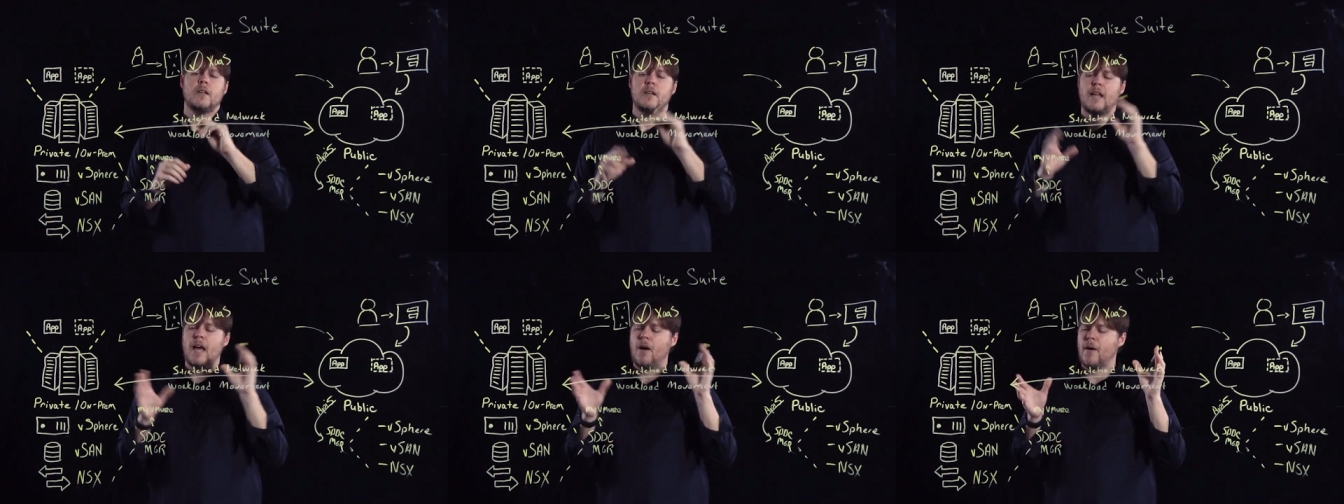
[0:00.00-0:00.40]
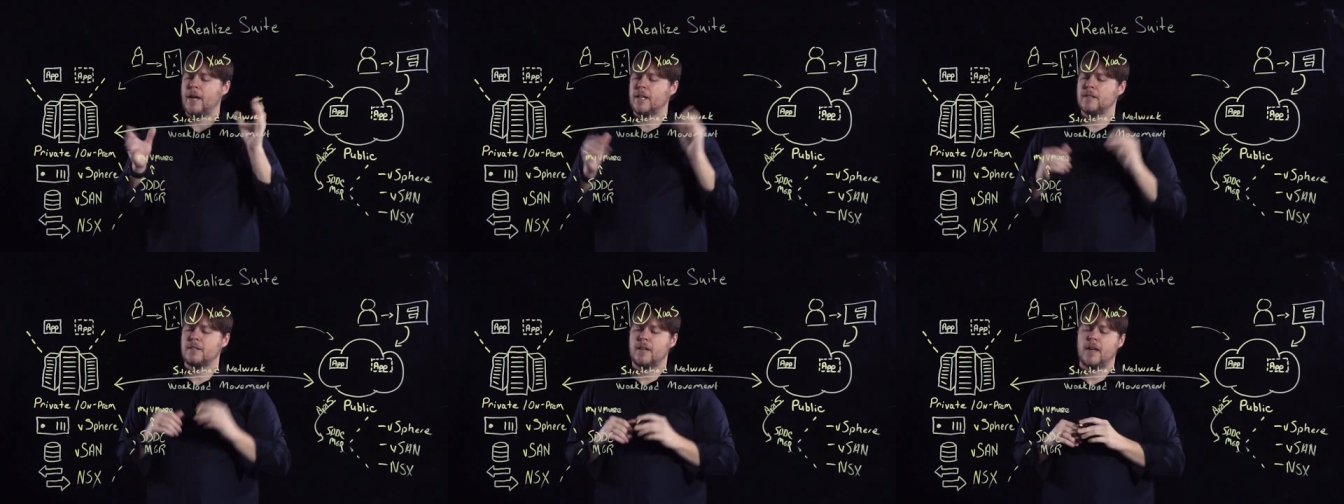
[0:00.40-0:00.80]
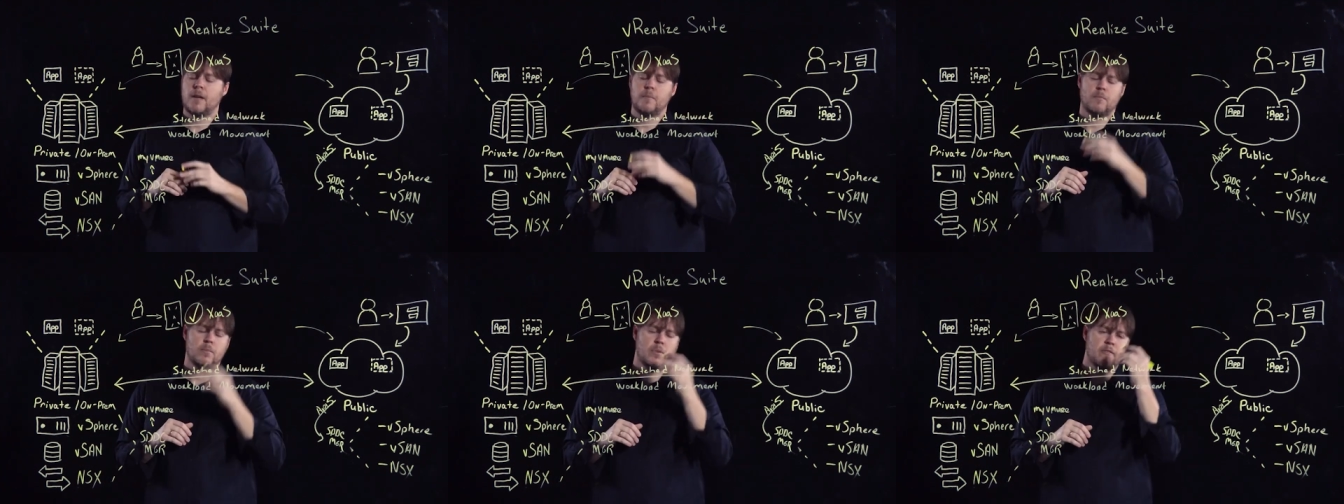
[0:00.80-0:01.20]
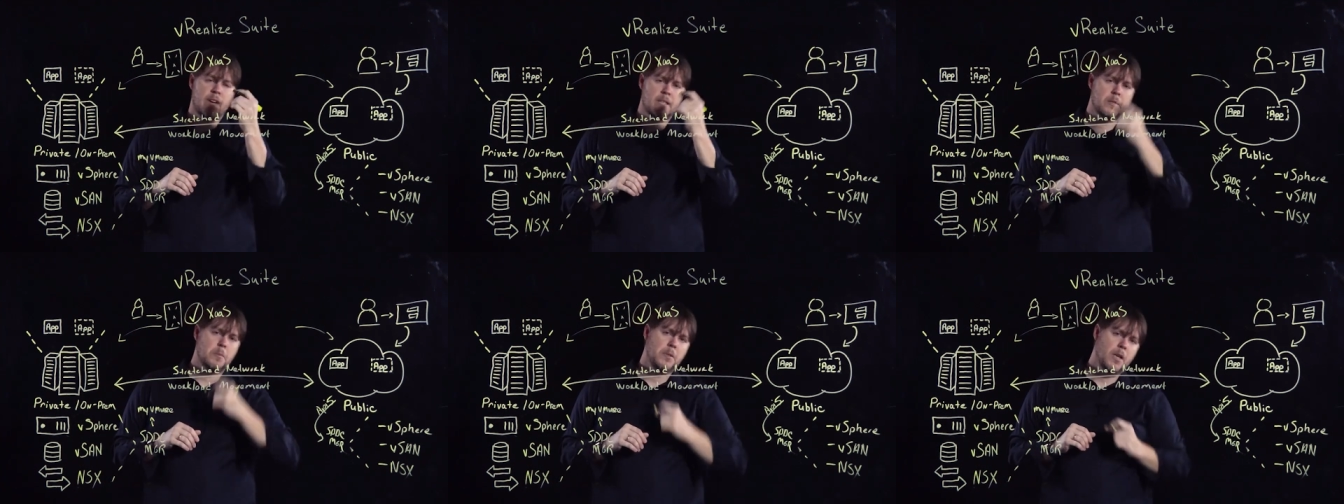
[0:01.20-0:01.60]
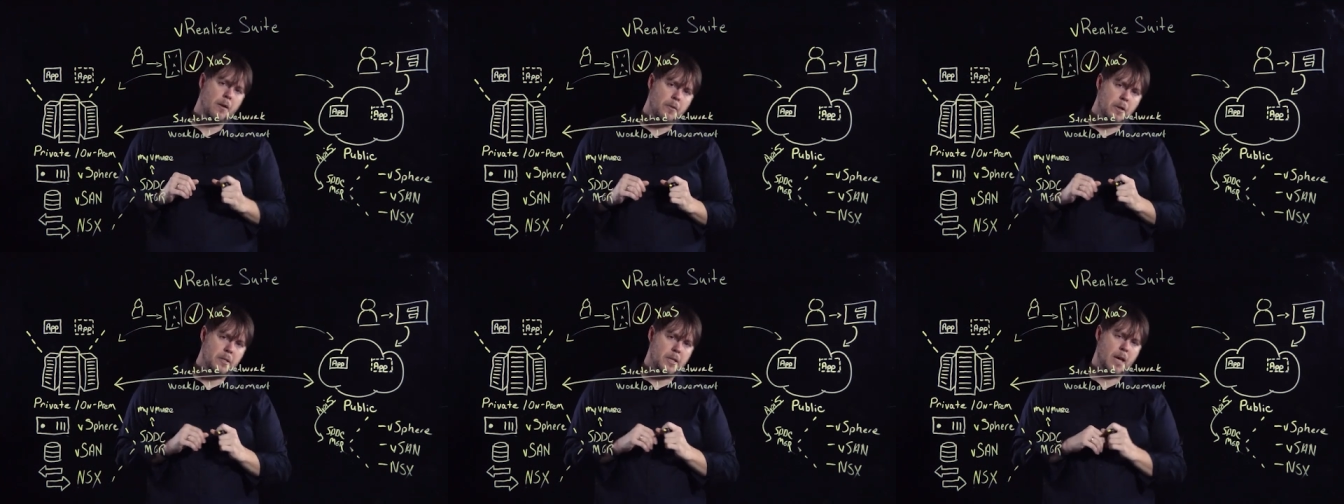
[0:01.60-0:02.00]
now I can say provide some
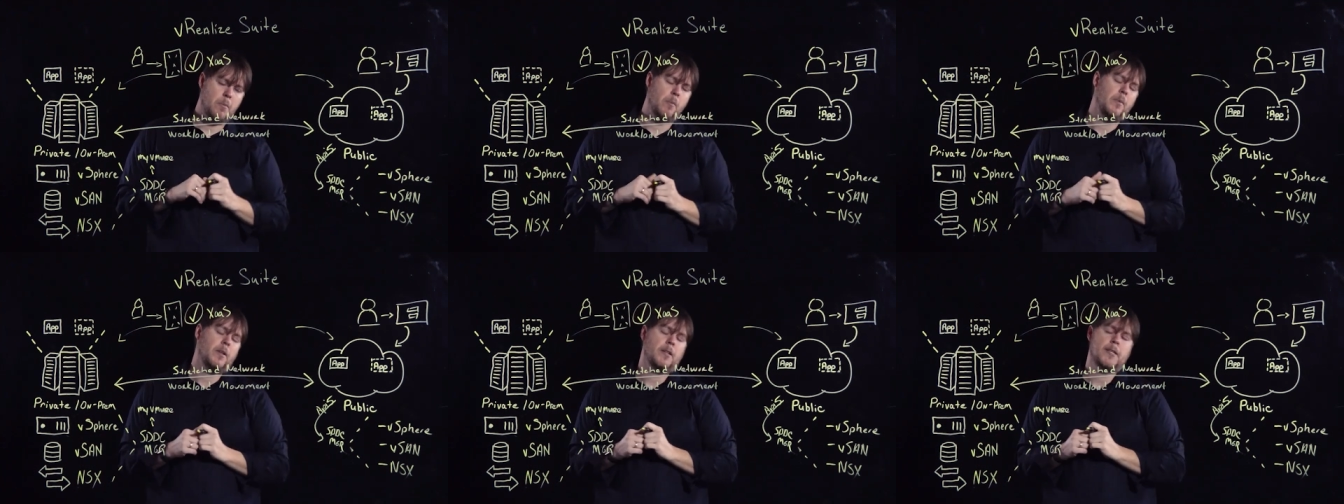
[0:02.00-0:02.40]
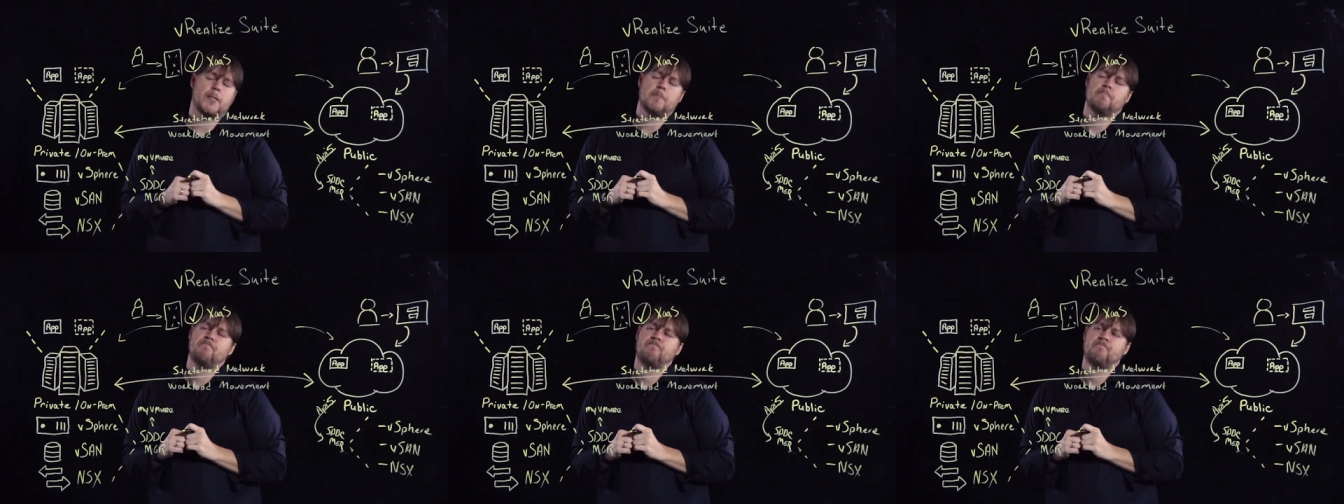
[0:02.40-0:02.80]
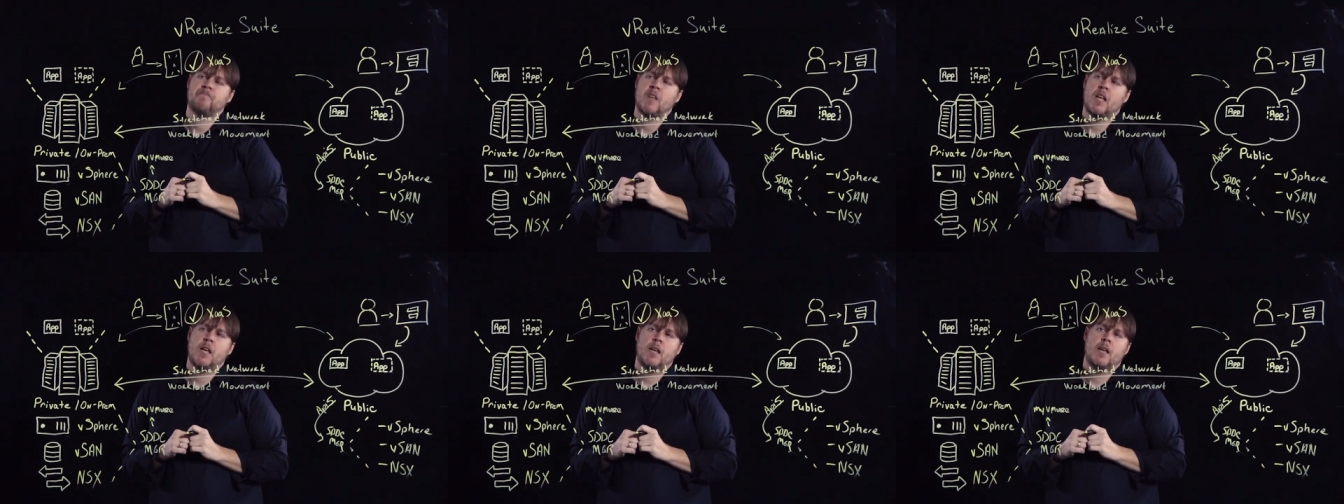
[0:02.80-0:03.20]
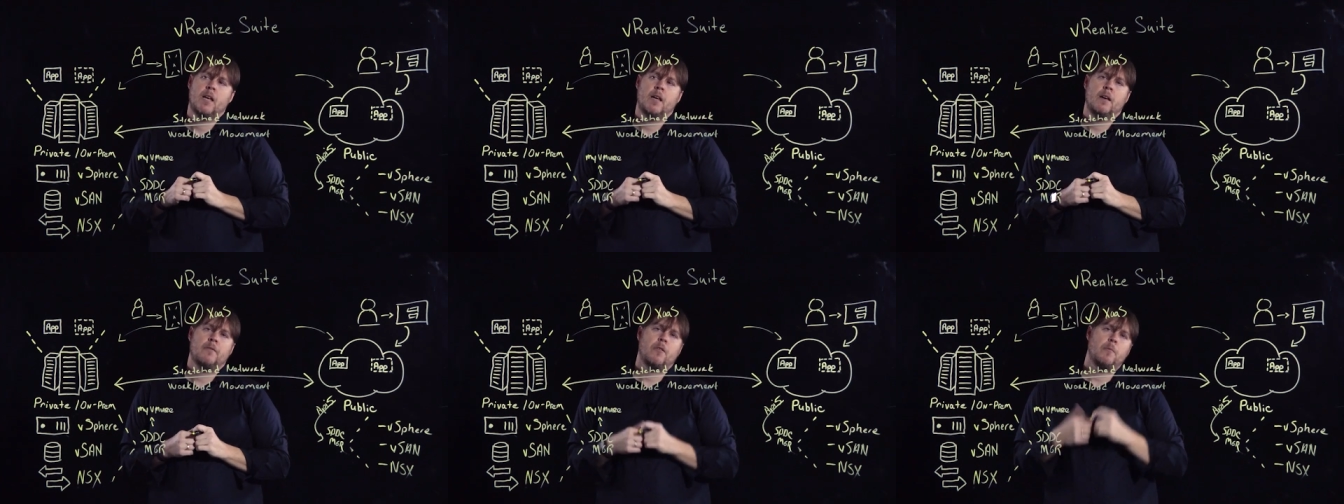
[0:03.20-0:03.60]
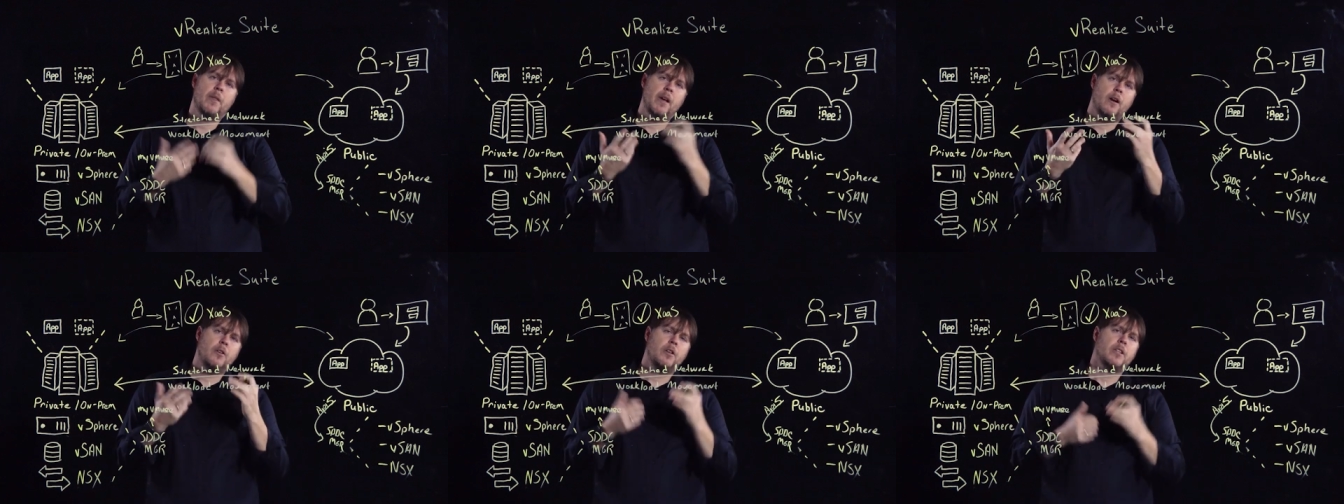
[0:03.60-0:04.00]
governance capabilities. From
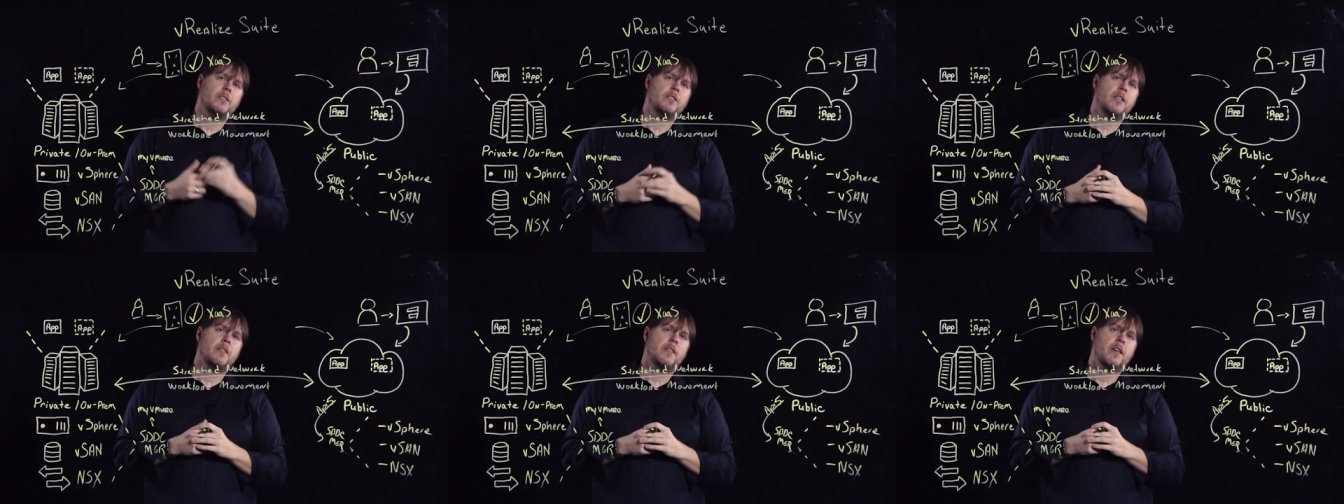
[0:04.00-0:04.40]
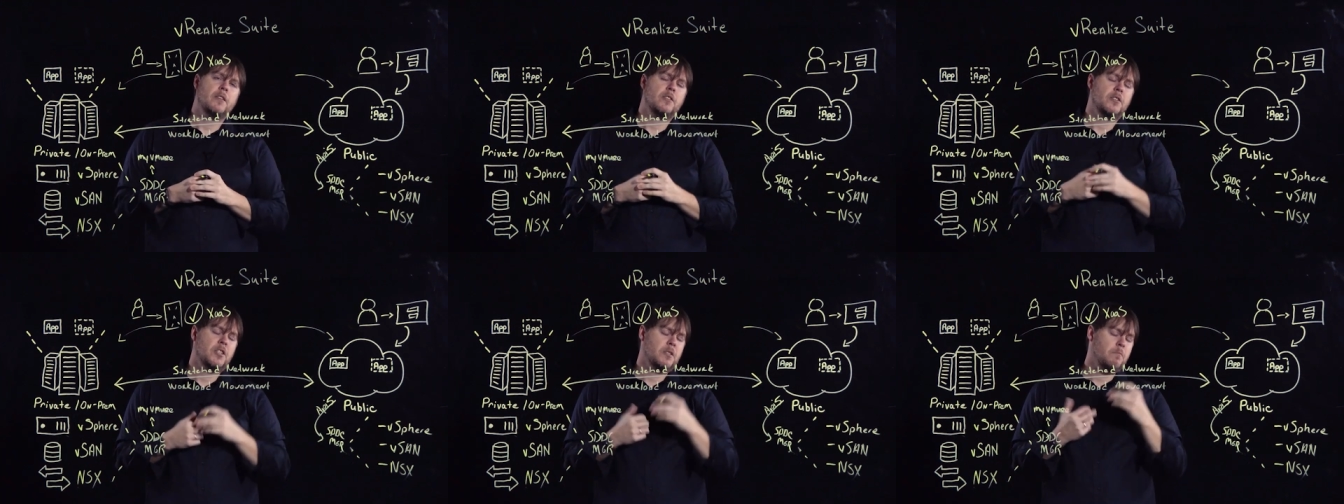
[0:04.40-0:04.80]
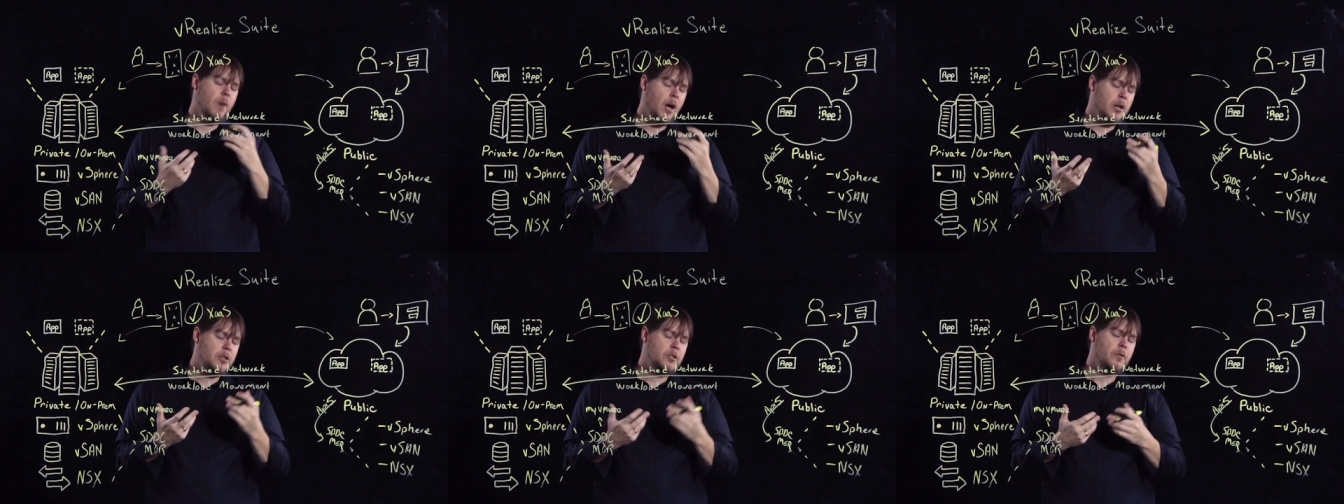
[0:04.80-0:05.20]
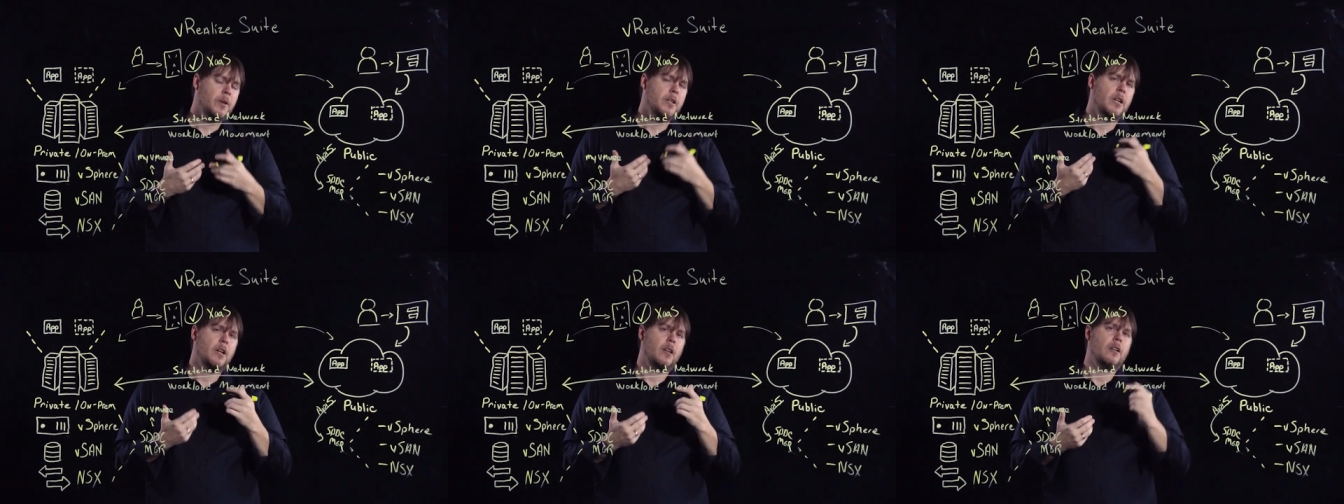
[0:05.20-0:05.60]
there, you can see things such as monitoring and